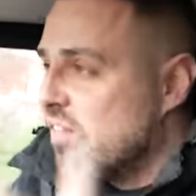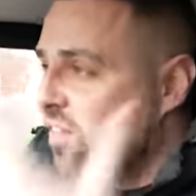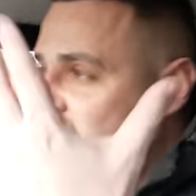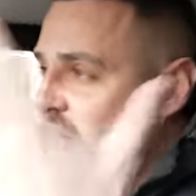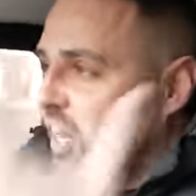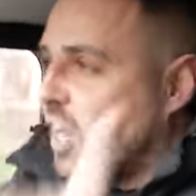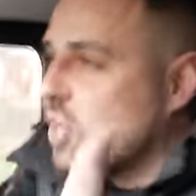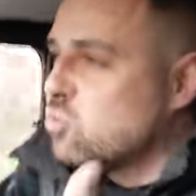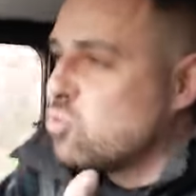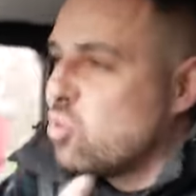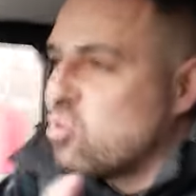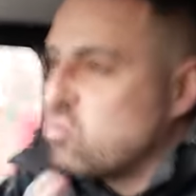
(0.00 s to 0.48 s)
If I
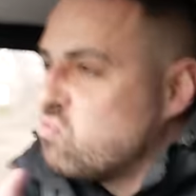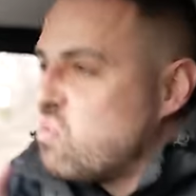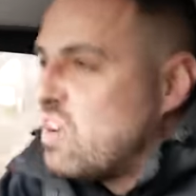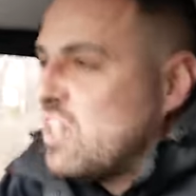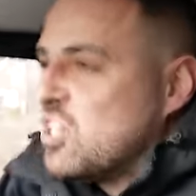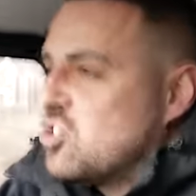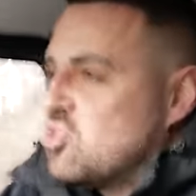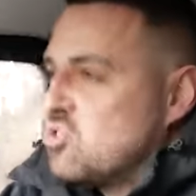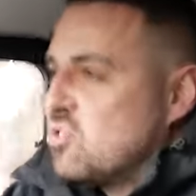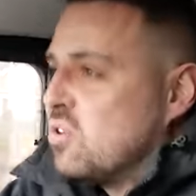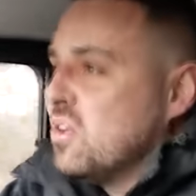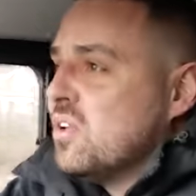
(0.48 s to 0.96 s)
go to a
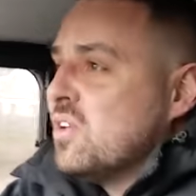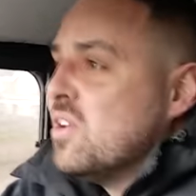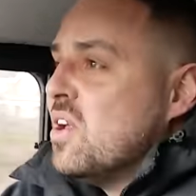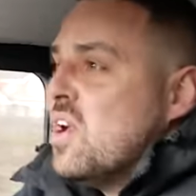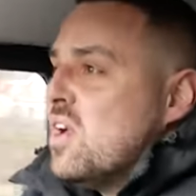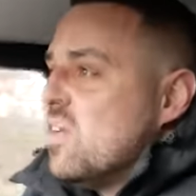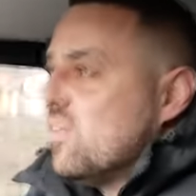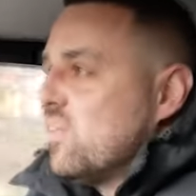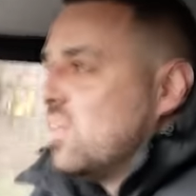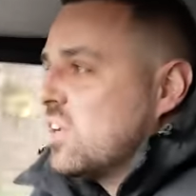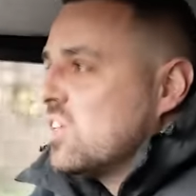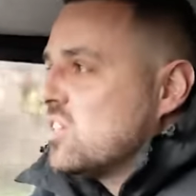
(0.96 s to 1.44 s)
restaurant,
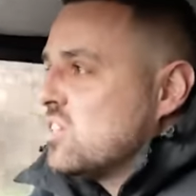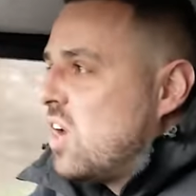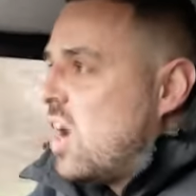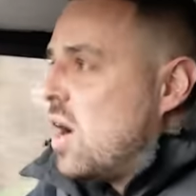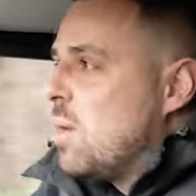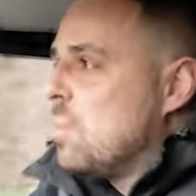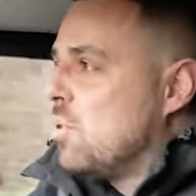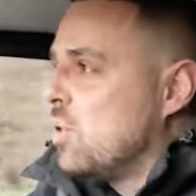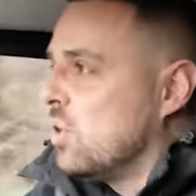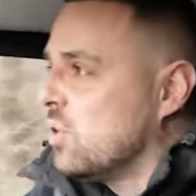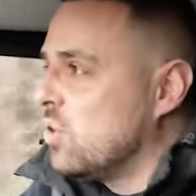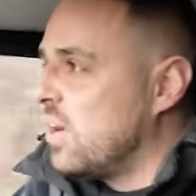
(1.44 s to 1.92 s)
for
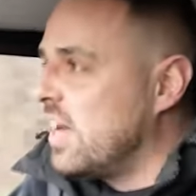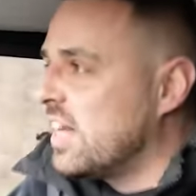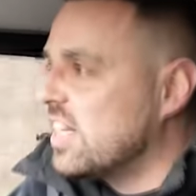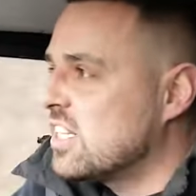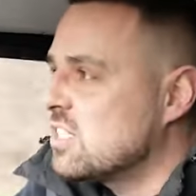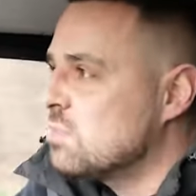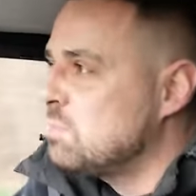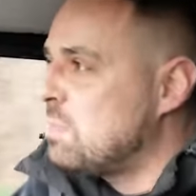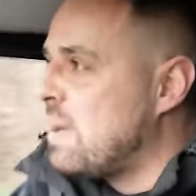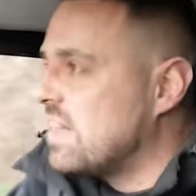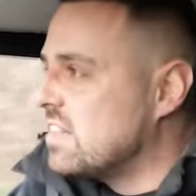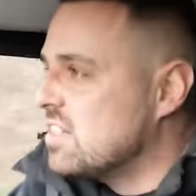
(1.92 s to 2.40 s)
example, and I
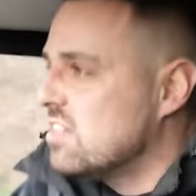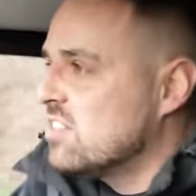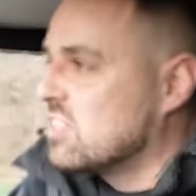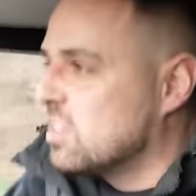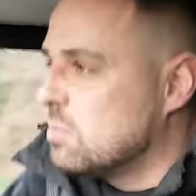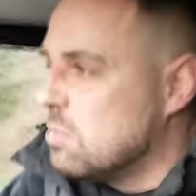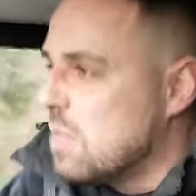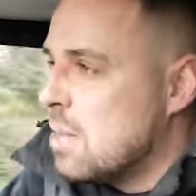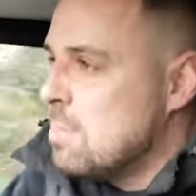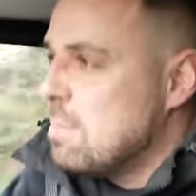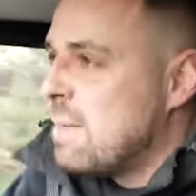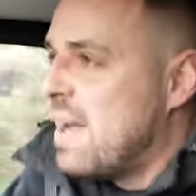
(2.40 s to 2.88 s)
expect it's
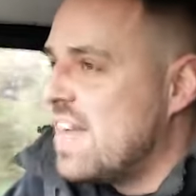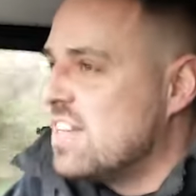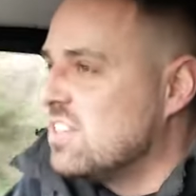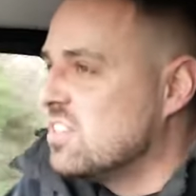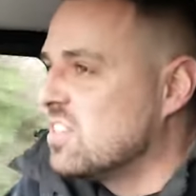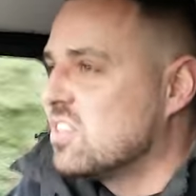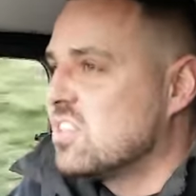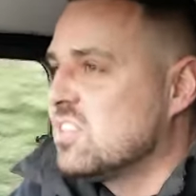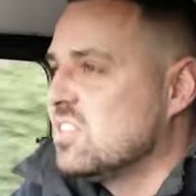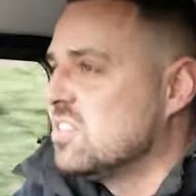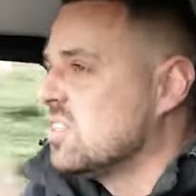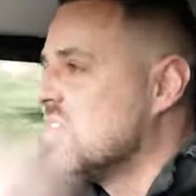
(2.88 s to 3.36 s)
going to be
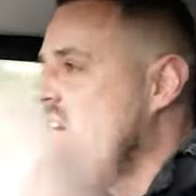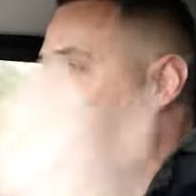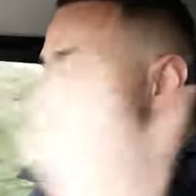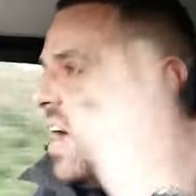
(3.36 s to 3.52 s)
amazing because